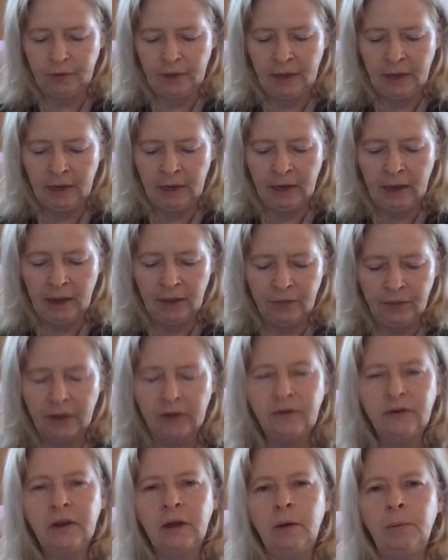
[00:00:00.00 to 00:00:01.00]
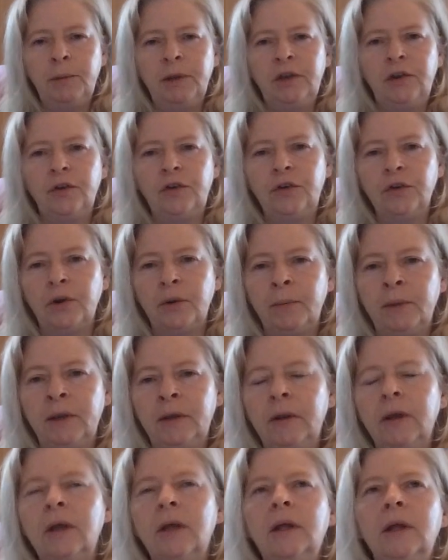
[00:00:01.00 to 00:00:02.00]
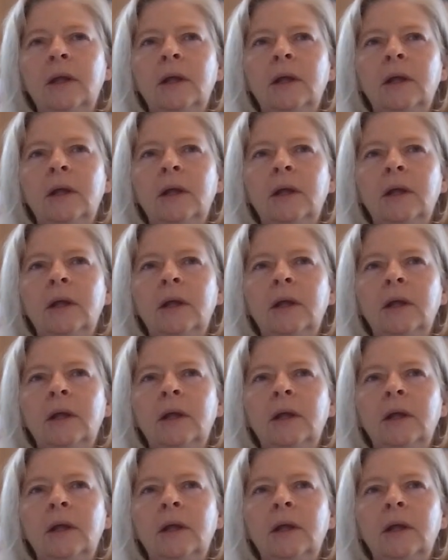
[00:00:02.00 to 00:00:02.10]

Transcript: And that's going to be determined